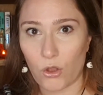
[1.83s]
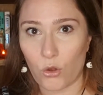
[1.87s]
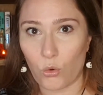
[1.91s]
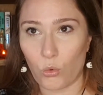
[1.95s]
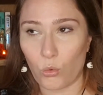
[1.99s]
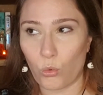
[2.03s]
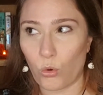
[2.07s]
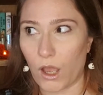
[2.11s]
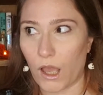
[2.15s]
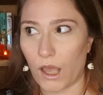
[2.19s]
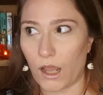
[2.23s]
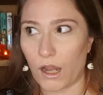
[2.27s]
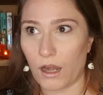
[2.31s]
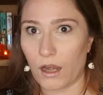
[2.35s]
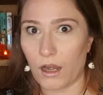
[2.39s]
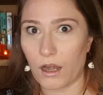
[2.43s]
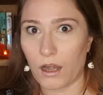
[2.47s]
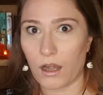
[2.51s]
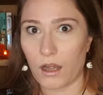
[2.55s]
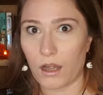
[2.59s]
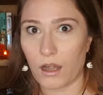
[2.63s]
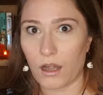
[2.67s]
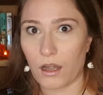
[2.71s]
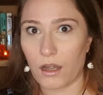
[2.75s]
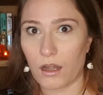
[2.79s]
What?
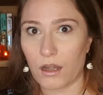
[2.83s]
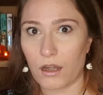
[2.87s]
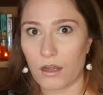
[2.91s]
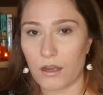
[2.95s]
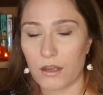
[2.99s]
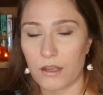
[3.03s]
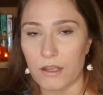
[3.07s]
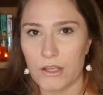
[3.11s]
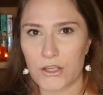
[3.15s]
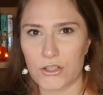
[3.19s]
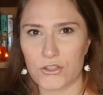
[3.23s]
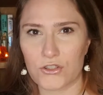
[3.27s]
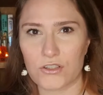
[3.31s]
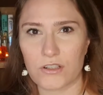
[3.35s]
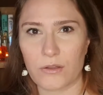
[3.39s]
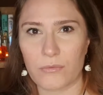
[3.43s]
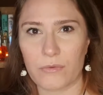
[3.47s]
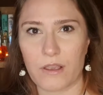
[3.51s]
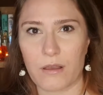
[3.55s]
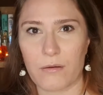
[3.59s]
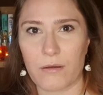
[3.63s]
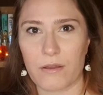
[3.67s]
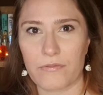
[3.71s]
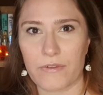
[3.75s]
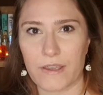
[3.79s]
Is there something
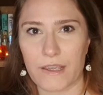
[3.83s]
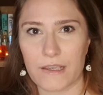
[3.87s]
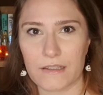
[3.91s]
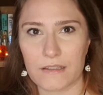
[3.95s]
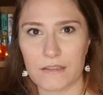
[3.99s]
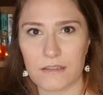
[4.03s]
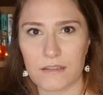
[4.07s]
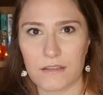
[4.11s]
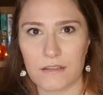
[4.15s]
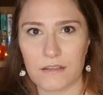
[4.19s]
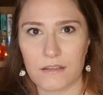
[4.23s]
on my face?